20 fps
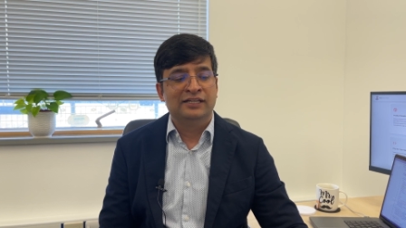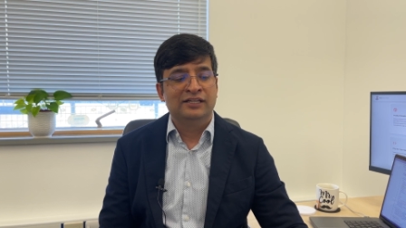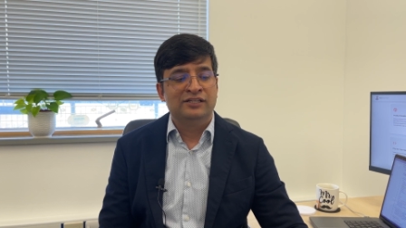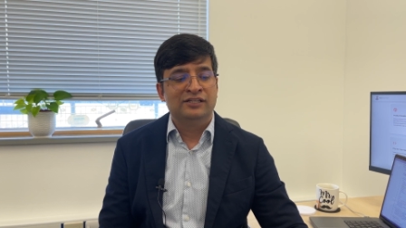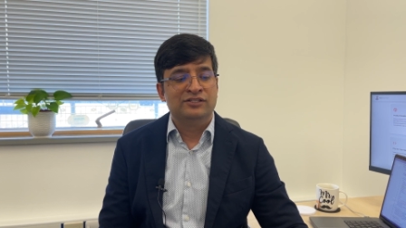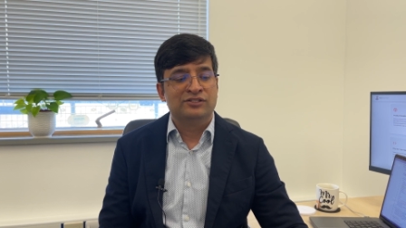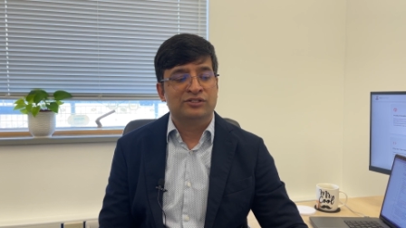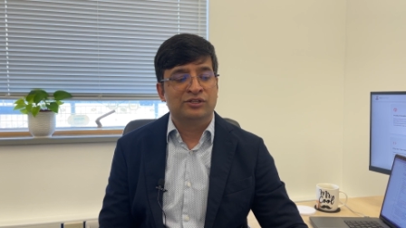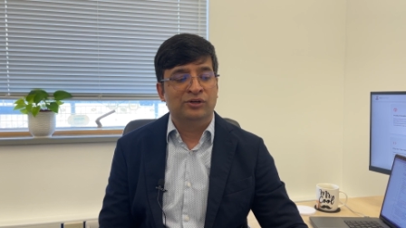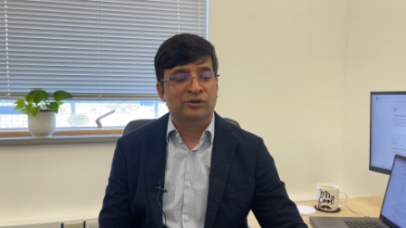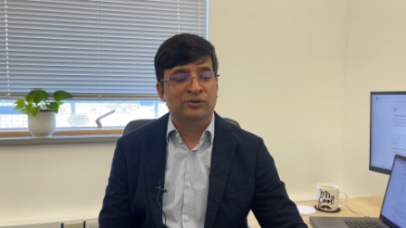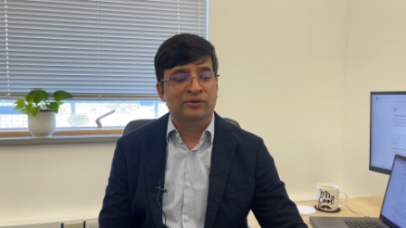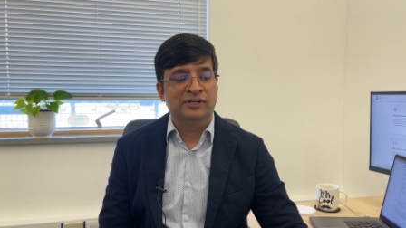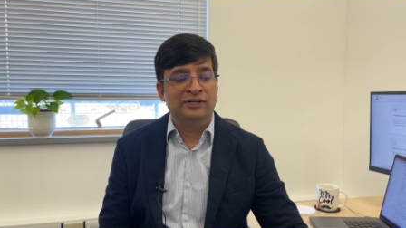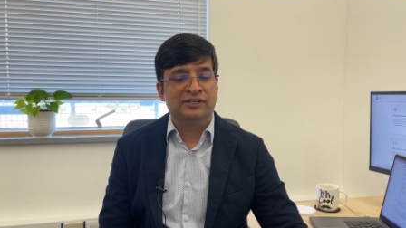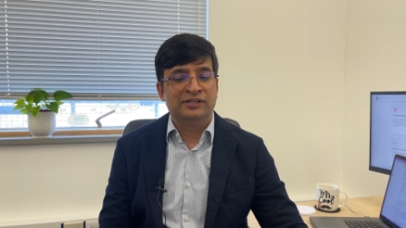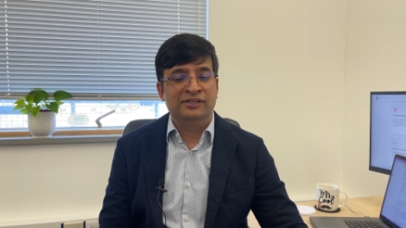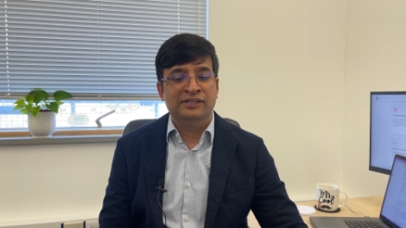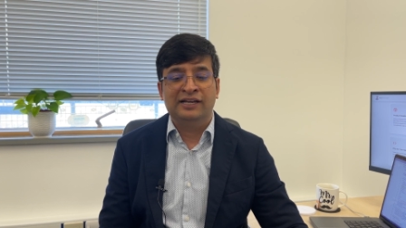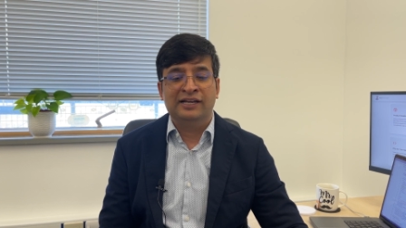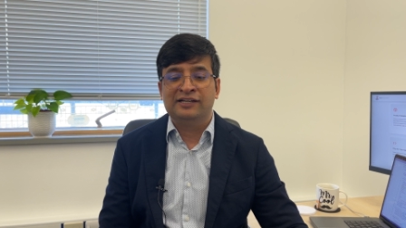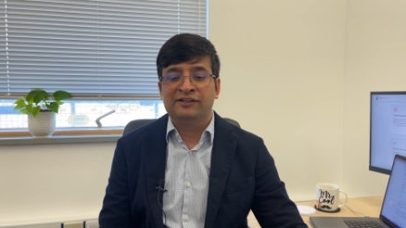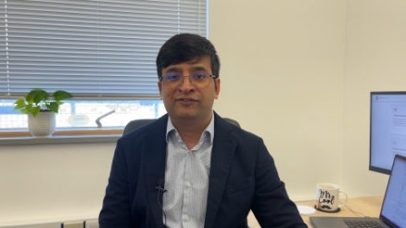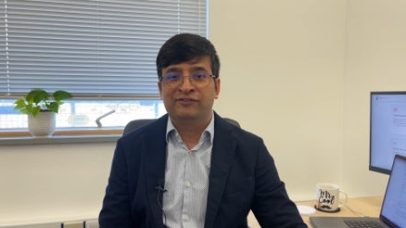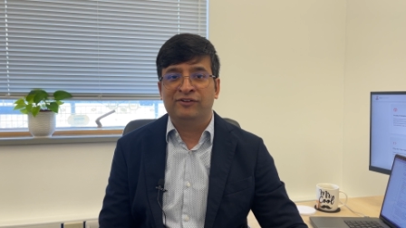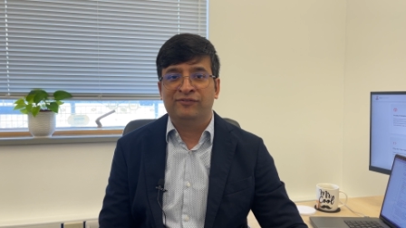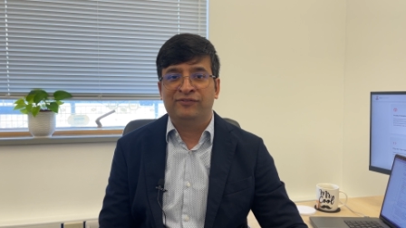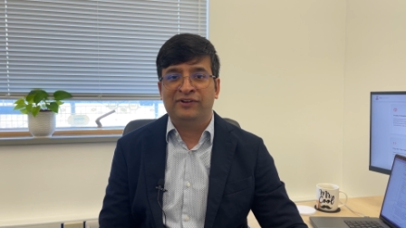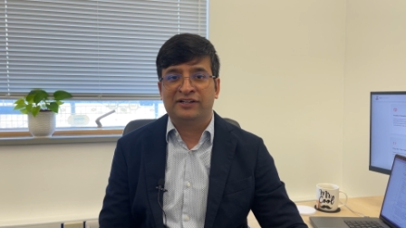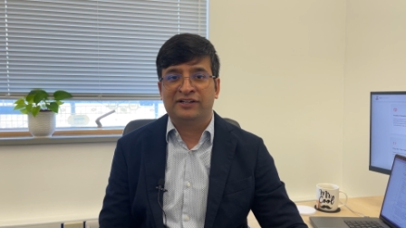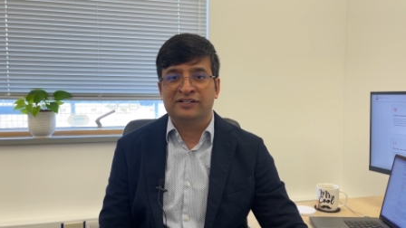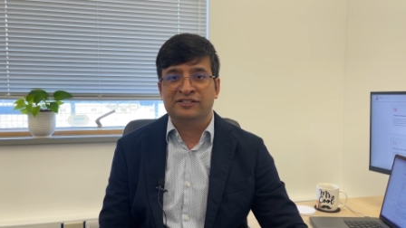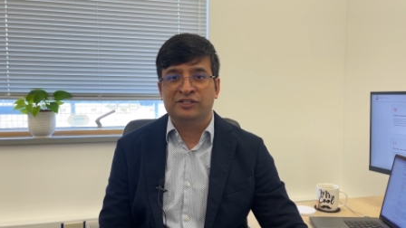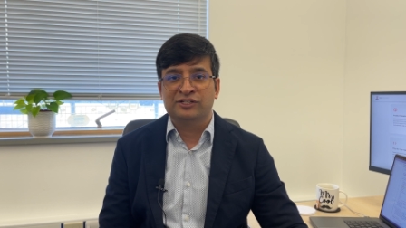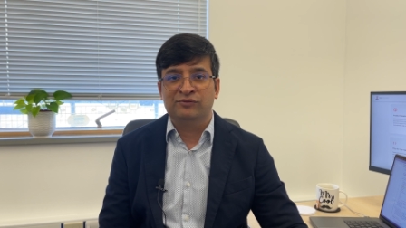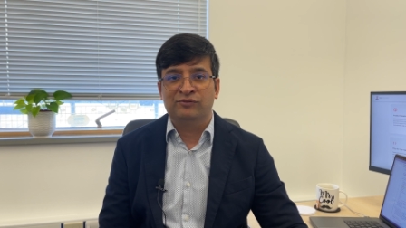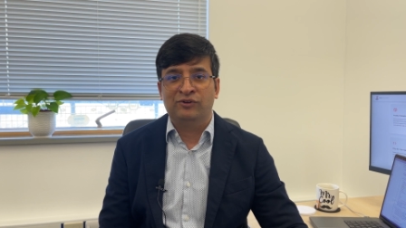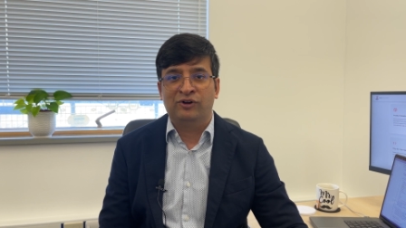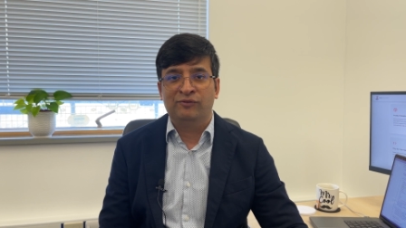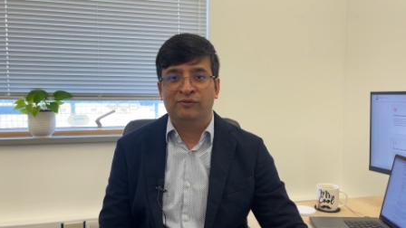So there are different factors
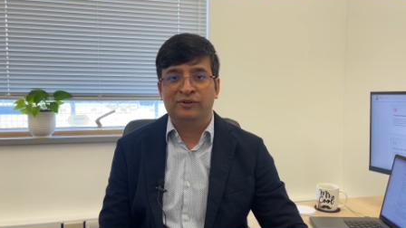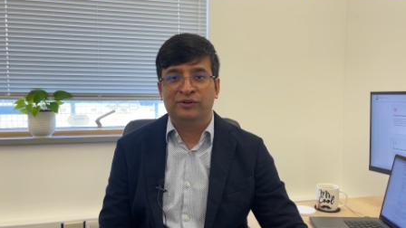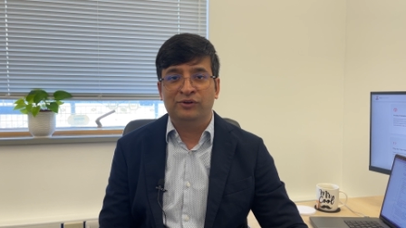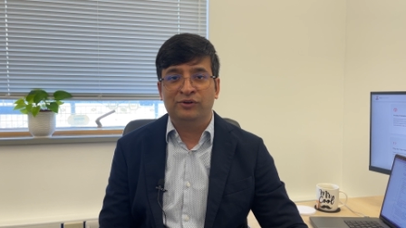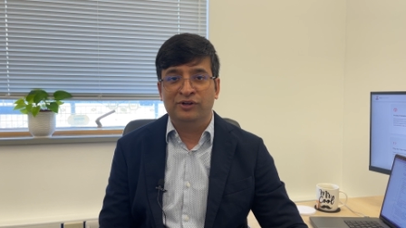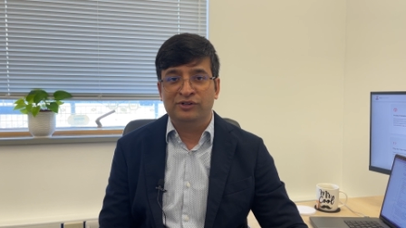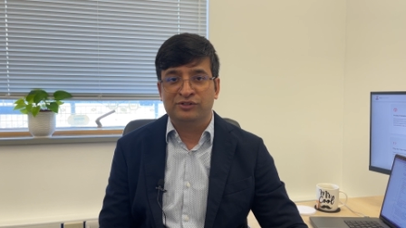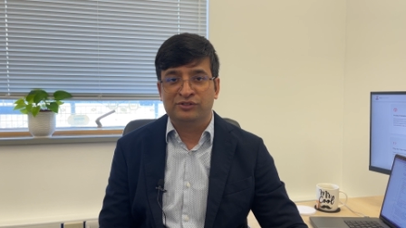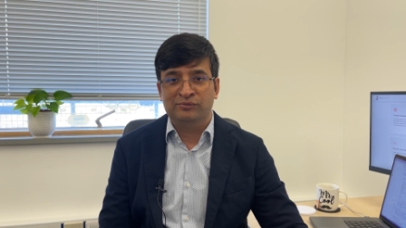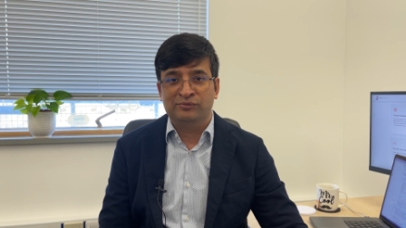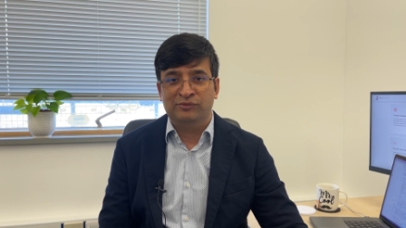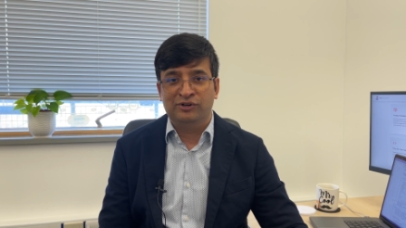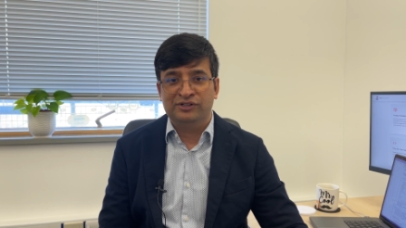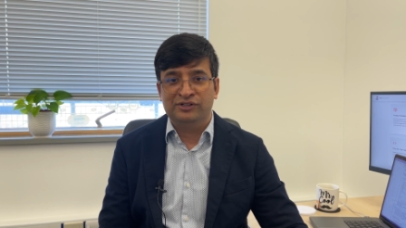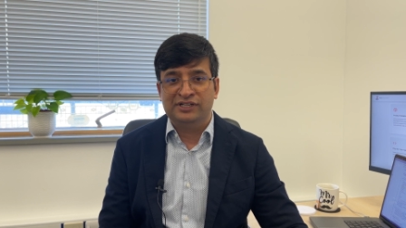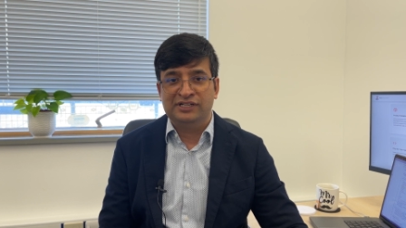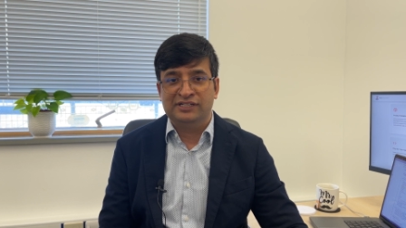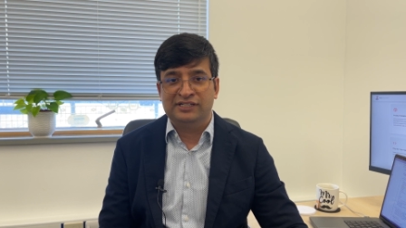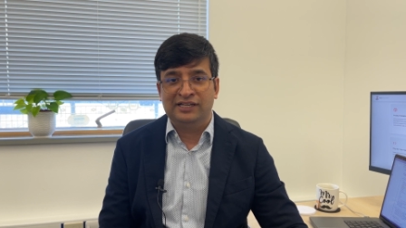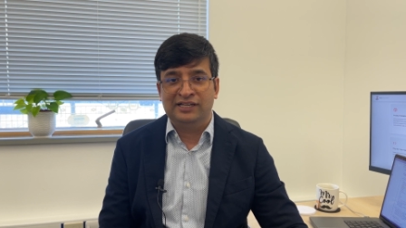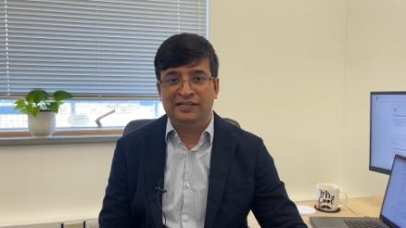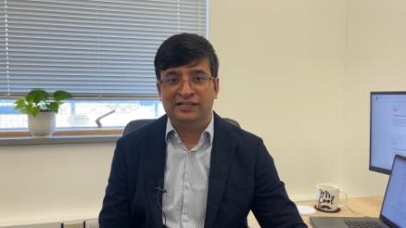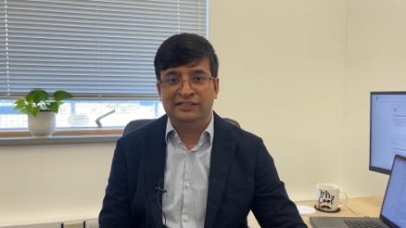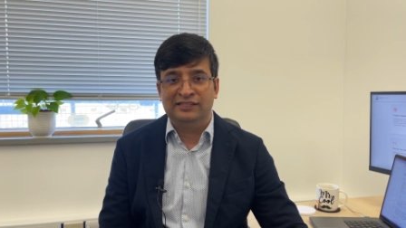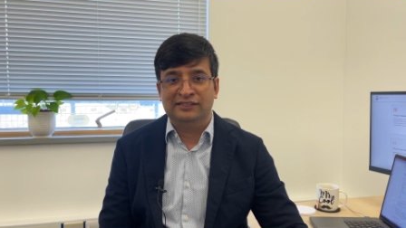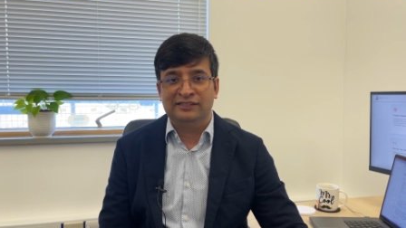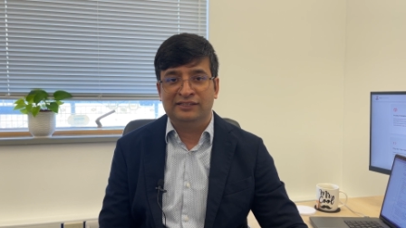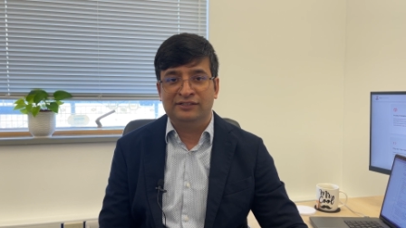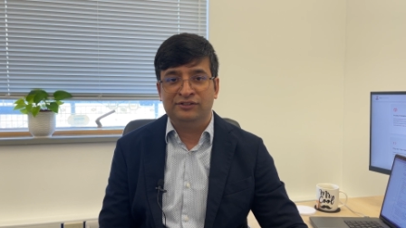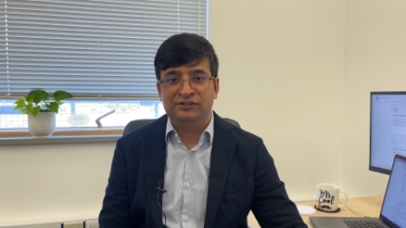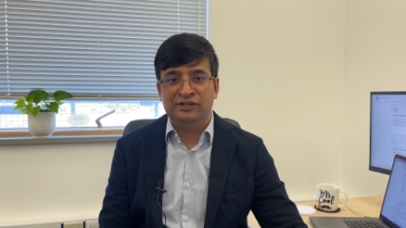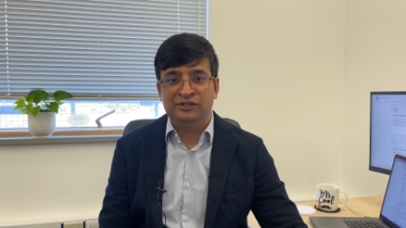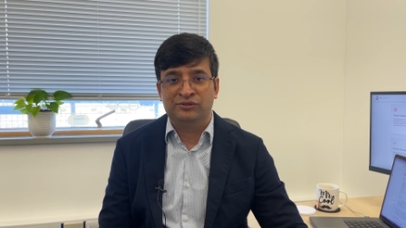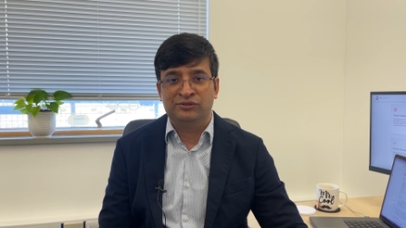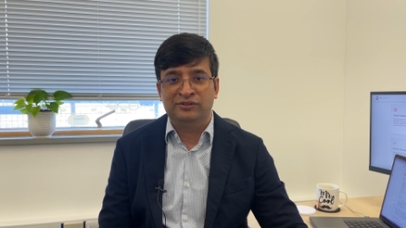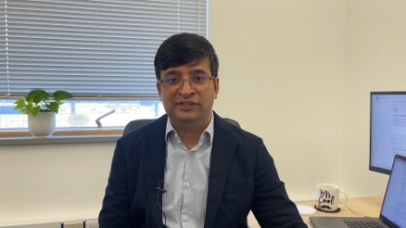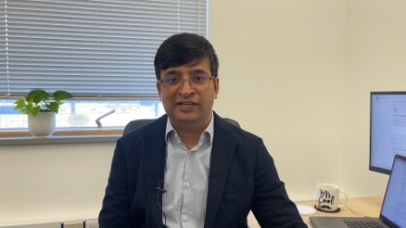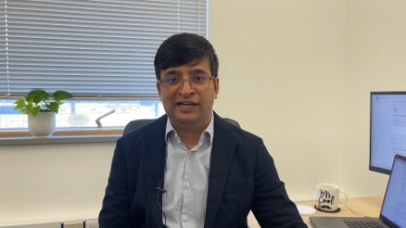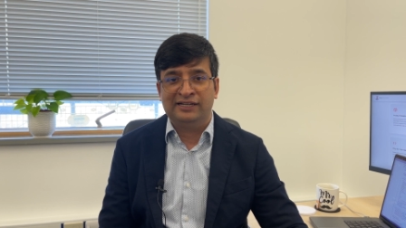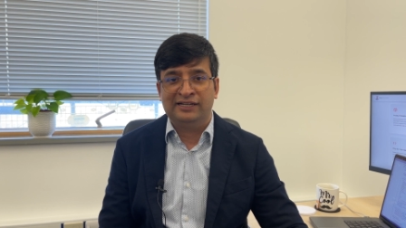involved. We go into more detail into
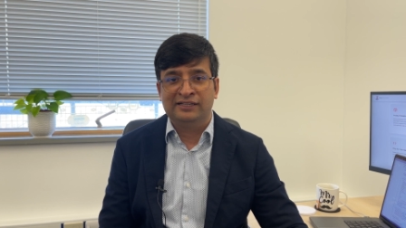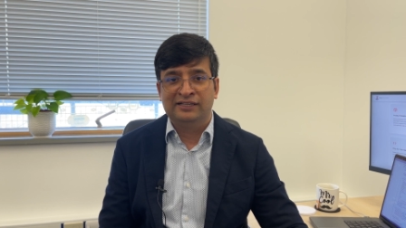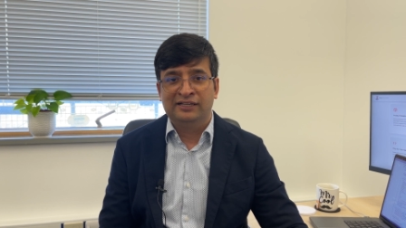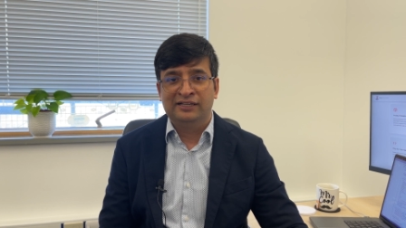that.